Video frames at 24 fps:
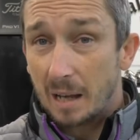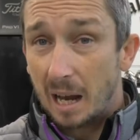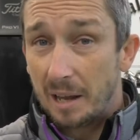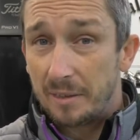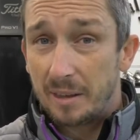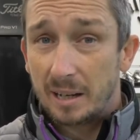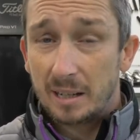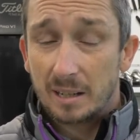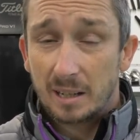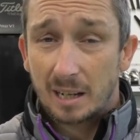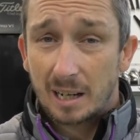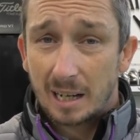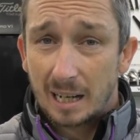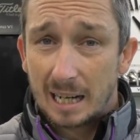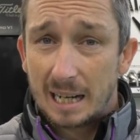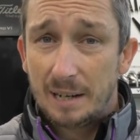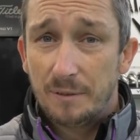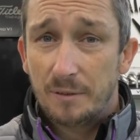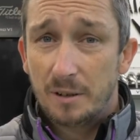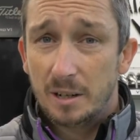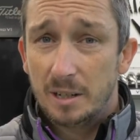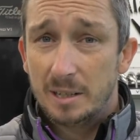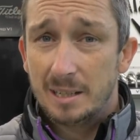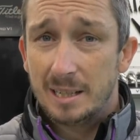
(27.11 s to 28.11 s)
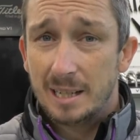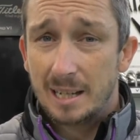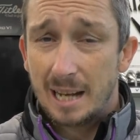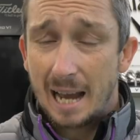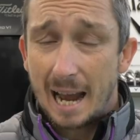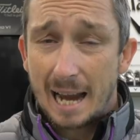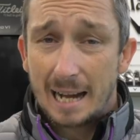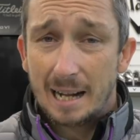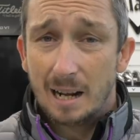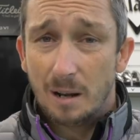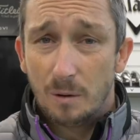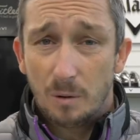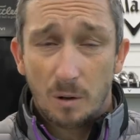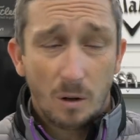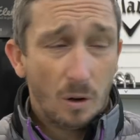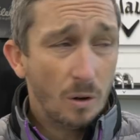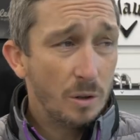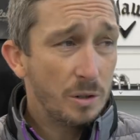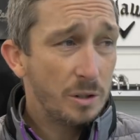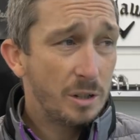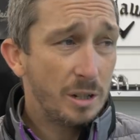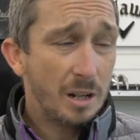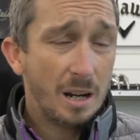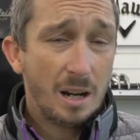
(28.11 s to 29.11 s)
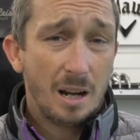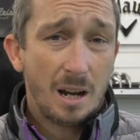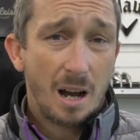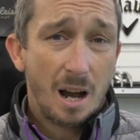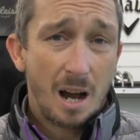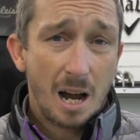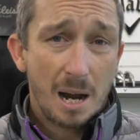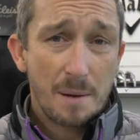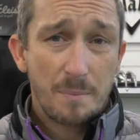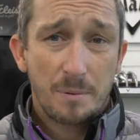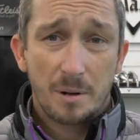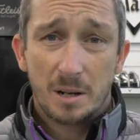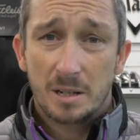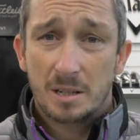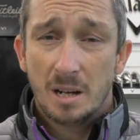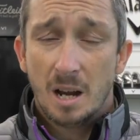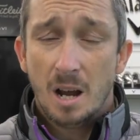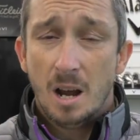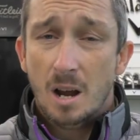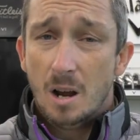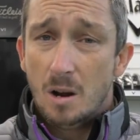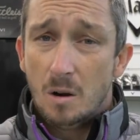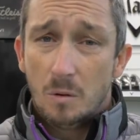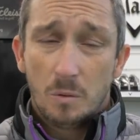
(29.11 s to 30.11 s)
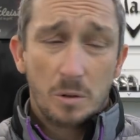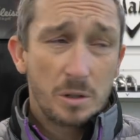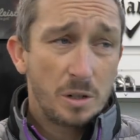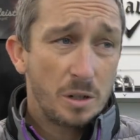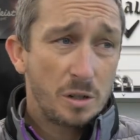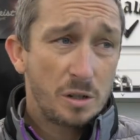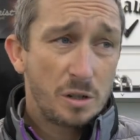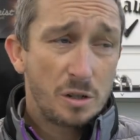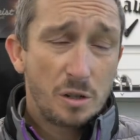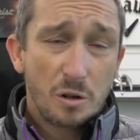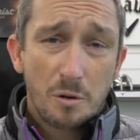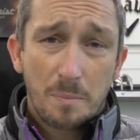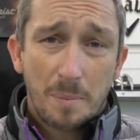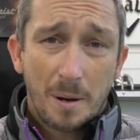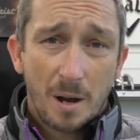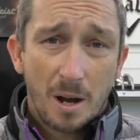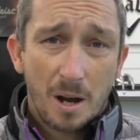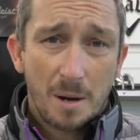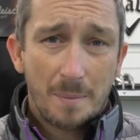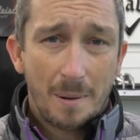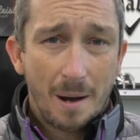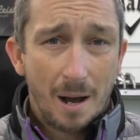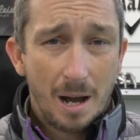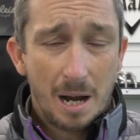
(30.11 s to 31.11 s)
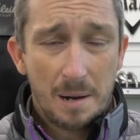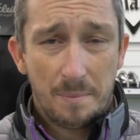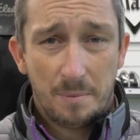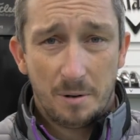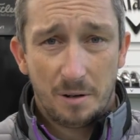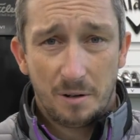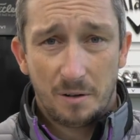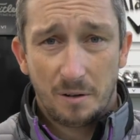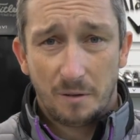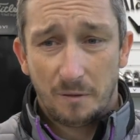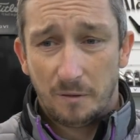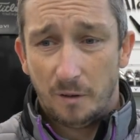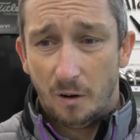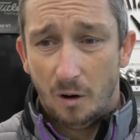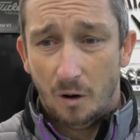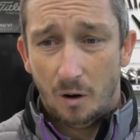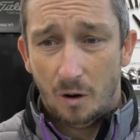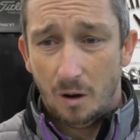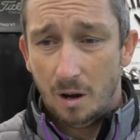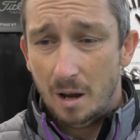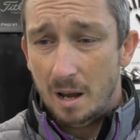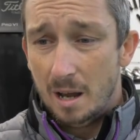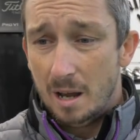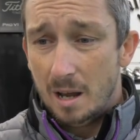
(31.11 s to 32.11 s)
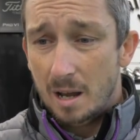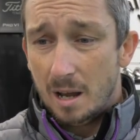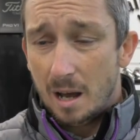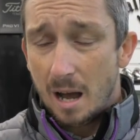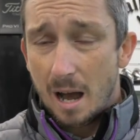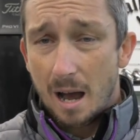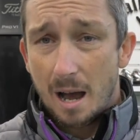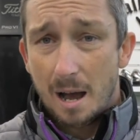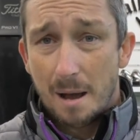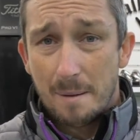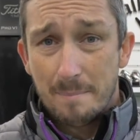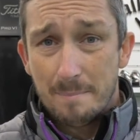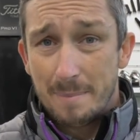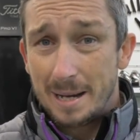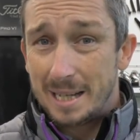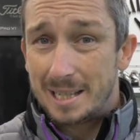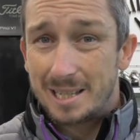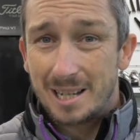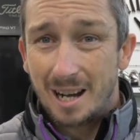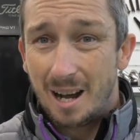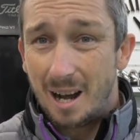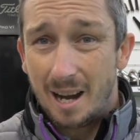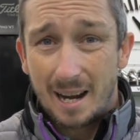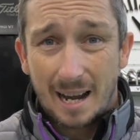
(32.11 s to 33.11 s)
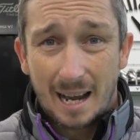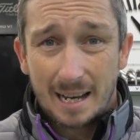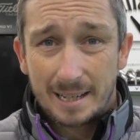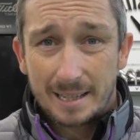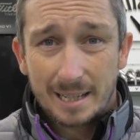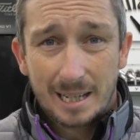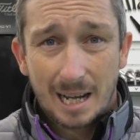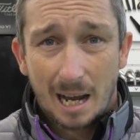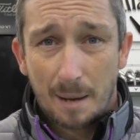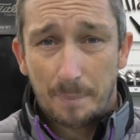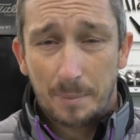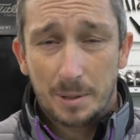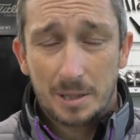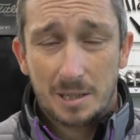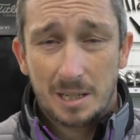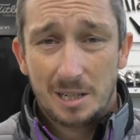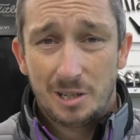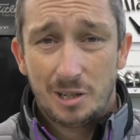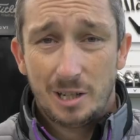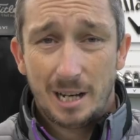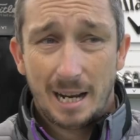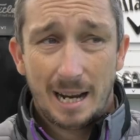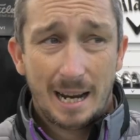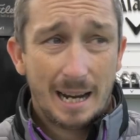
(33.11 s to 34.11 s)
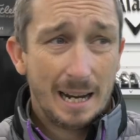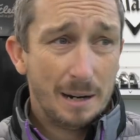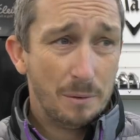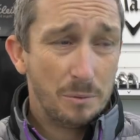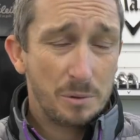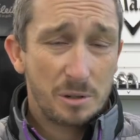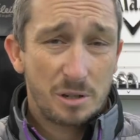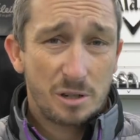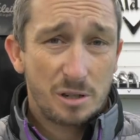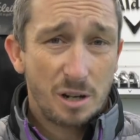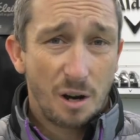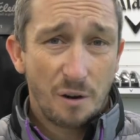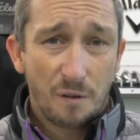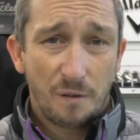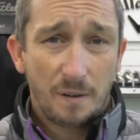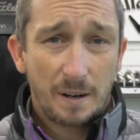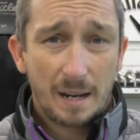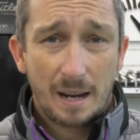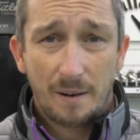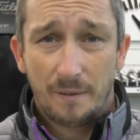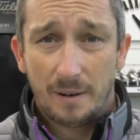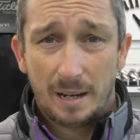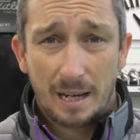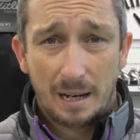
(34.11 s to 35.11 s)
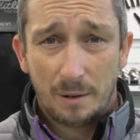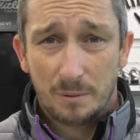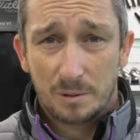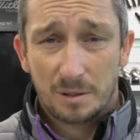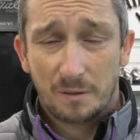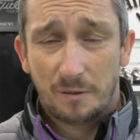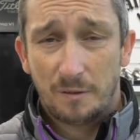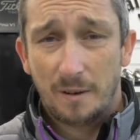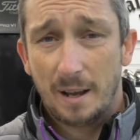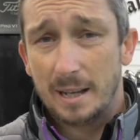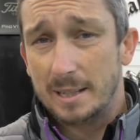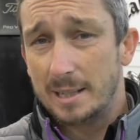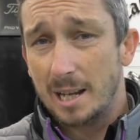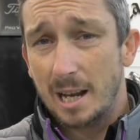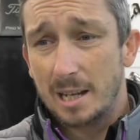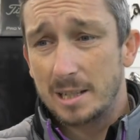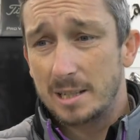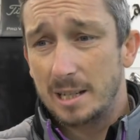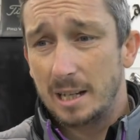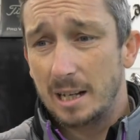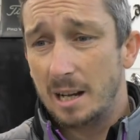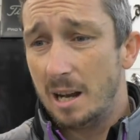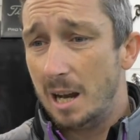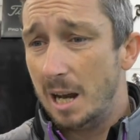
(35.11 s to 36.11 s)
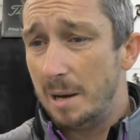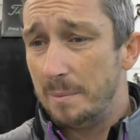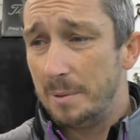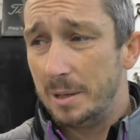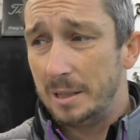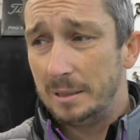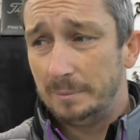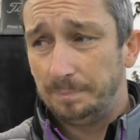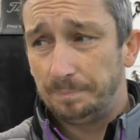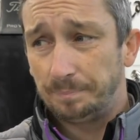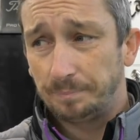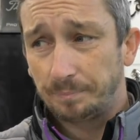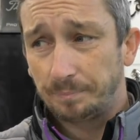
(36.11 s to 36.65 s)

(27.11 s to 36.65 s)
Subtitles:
I think the Cleveland Halo Launcher hybrid was a superb hybrid for mid to high handicappers this year. It was so forgiving. It was a fantastic hybrid.